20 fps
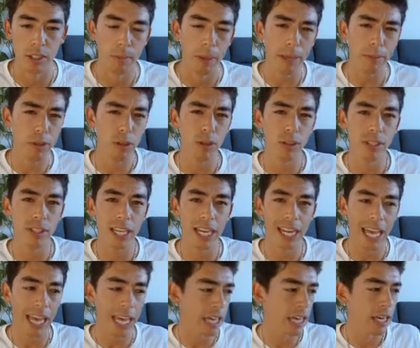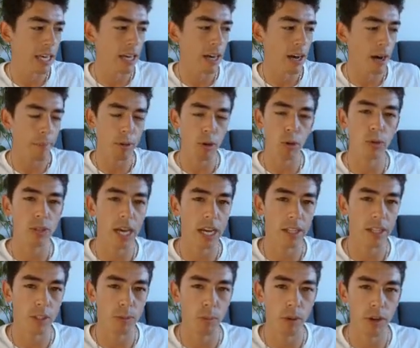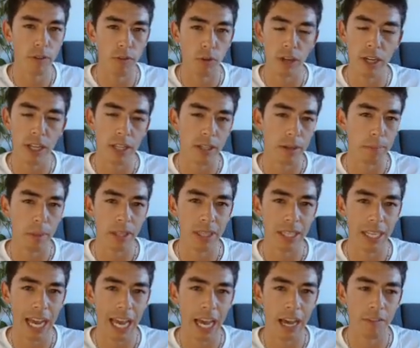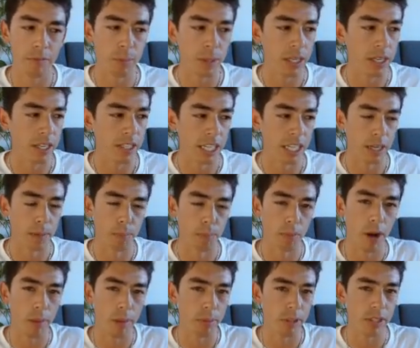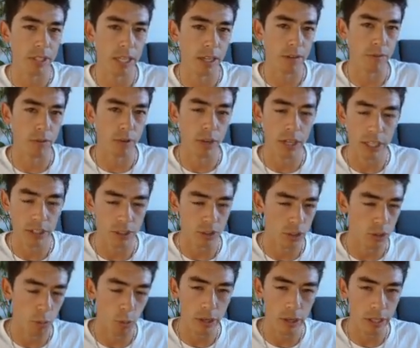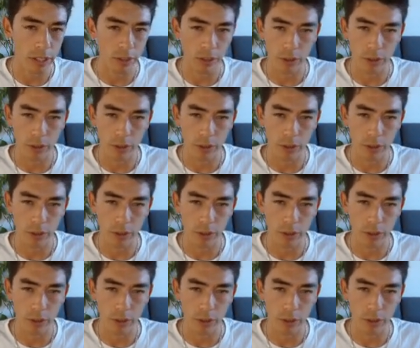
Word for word: maybe you decide, hey, I'm going to hold on to this book for another month and a half because I can probably sell it for an extra twenty or